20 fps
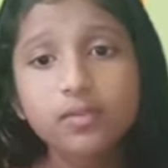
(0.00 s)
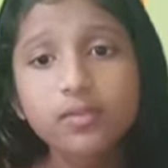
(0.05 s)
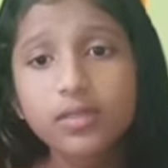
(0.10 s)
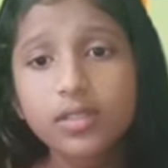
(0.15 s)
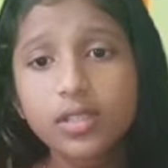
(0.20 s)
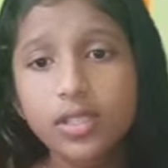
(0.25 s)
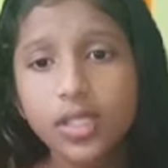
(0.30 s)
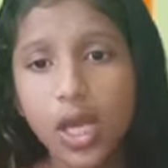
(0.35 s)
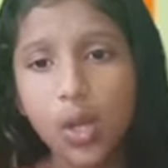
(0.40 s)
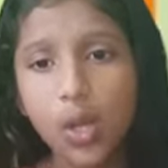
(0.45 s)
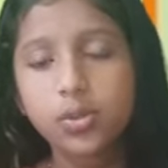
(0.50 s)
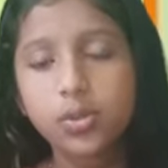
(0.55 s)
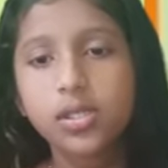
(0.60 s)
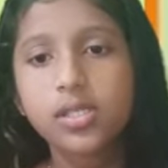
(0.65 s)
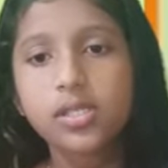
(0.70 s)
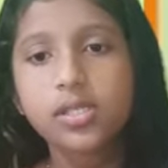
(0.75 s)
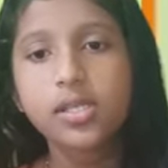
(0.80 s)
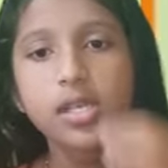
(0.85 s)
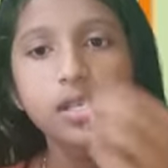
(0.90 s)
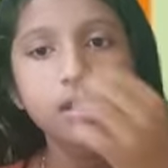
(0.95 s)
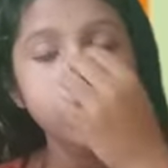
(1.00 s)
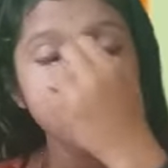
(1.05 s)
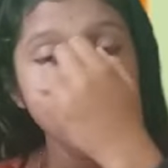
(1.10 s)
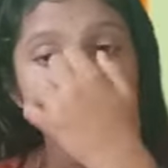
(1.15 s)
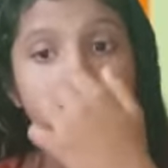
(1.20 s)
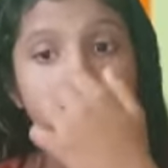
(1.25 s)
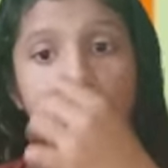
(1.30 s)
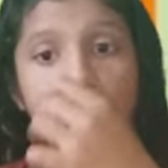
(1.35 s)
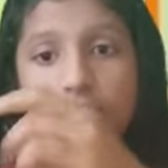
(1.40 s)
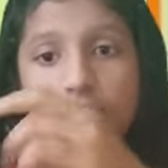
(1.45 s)
Now this is,
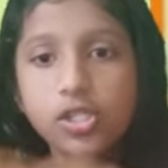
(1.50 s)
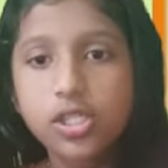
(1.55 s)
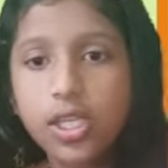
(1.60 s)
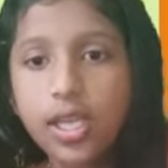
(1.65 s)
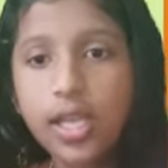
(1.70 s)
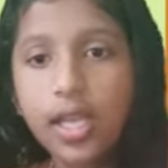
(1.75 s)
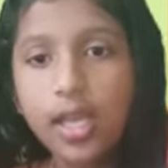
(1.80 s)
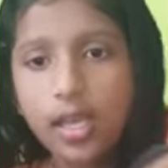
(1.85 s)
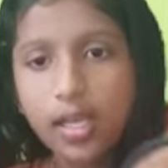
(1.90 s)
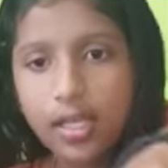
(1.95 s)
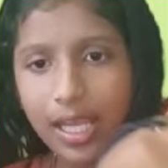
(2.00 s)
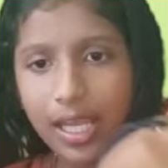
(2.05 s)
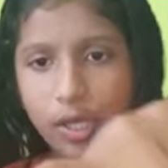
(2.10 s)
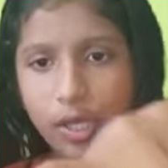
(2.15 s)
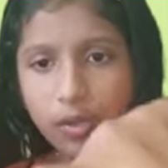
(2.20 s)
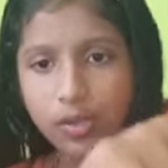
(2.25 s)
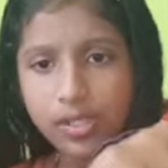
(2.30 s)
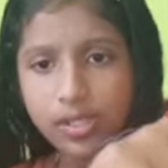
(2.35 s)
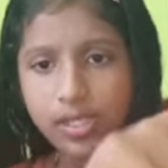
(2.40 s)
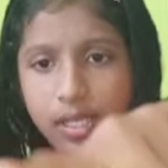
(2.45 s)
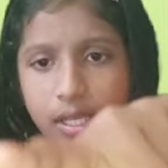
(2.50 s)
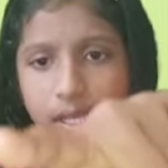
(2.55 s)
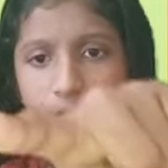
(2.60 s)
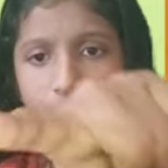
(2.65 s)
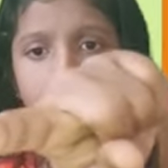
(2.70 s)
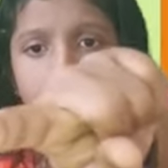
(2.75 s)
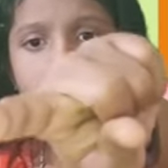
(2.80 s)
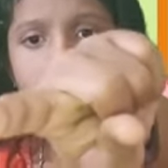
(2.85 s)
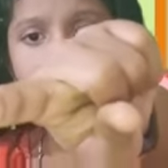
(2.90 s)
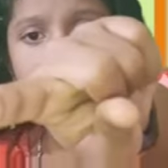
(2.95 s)
can you see
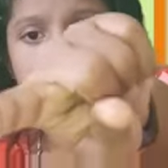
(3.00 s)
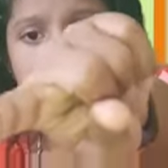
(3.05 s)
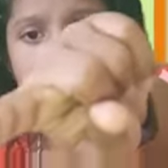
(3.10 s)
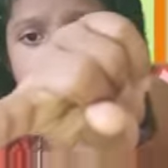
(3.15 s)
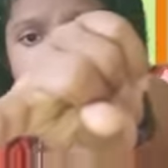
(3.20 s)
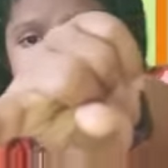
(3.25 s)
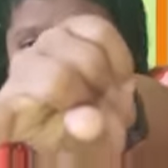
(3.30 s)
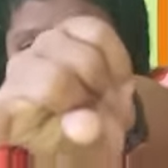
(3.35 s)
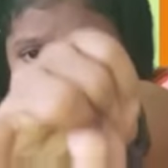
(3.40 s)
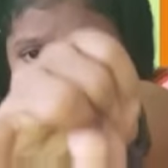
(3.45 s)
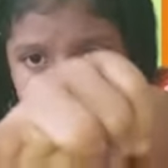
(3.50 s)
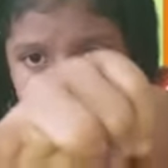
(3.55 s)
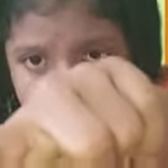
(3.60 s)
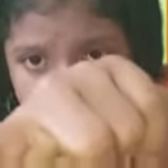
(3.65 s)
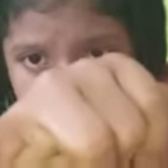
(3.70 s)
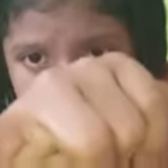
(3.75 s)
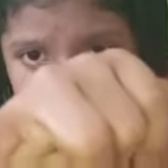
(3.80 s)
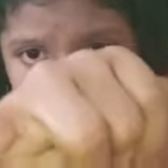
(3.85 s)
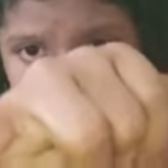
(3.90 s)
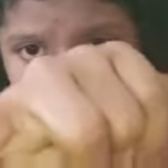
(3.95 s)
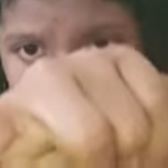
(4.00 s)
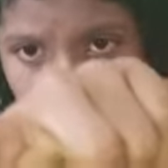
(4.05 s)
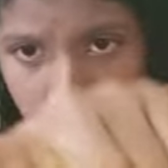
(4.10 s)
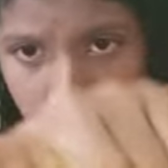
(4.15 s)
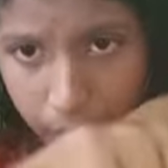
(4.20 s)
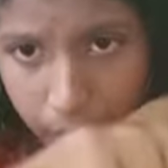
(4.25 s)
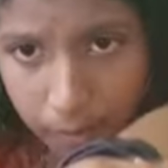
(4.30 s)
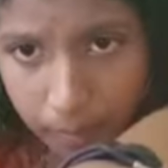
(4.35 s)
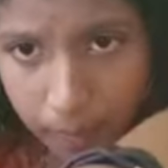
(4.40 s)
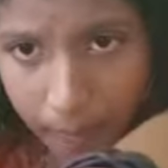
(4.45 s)
here? That is a
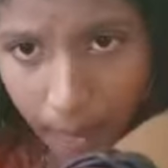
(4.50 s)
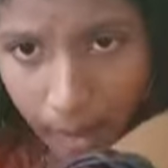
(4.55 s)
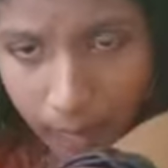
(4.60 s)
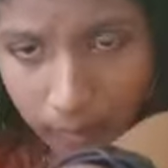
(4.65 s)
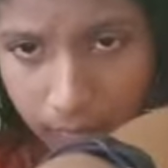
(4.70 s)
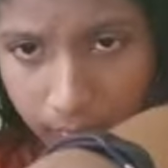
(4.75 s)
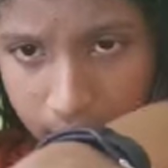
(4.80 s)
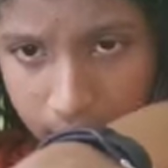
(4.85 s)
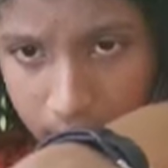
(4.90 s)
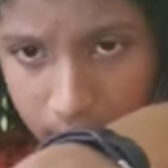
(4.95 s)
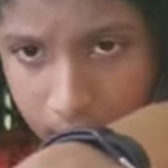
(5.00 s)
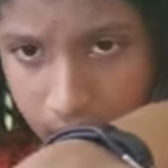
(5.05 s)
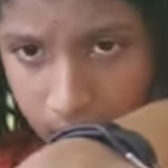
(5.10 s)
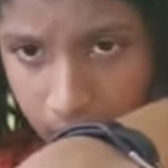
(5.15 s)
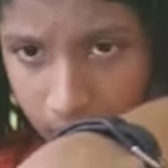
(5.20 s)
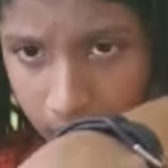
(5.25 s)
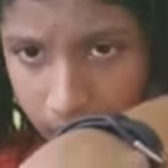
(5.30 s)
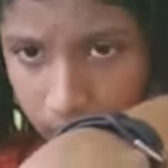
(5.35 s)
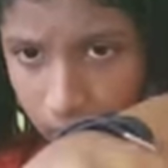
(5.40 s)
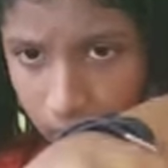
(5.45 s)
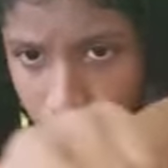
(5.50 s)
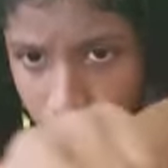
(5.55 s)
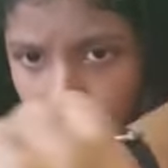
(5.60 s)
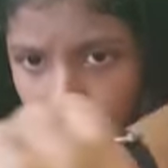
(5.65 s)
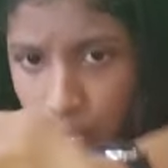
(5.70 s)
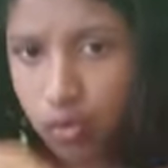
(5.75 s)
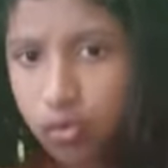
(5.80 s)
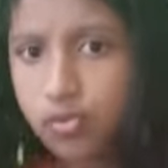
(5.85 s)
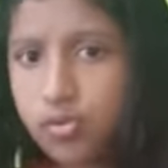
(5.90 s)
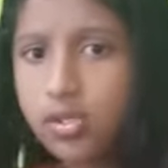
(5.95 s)
food pipe which is connected
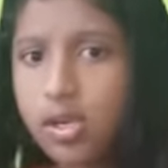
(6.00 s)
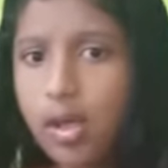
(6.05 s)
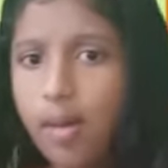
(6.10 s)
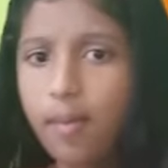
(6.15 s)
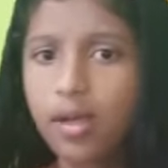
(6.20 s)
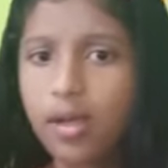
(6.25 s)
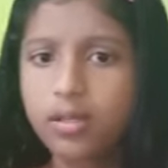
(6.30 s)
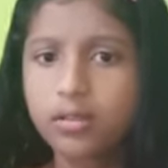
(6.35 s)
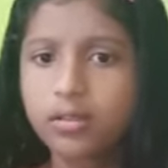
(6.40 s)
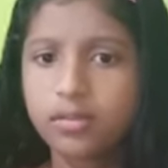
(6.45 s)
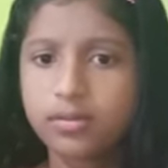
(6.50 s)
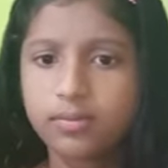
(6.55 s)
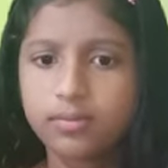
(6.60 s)
through stomach.